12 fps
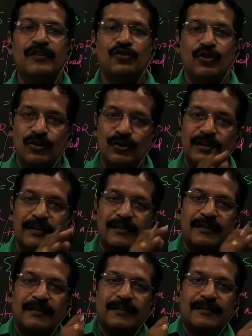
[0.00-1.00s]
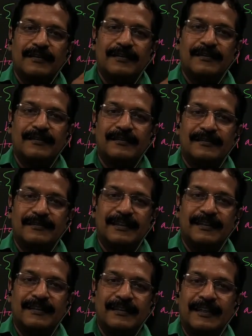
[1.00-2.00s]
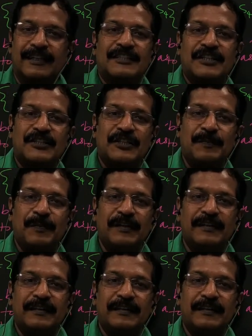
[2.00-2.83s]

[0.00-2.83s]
So the relationship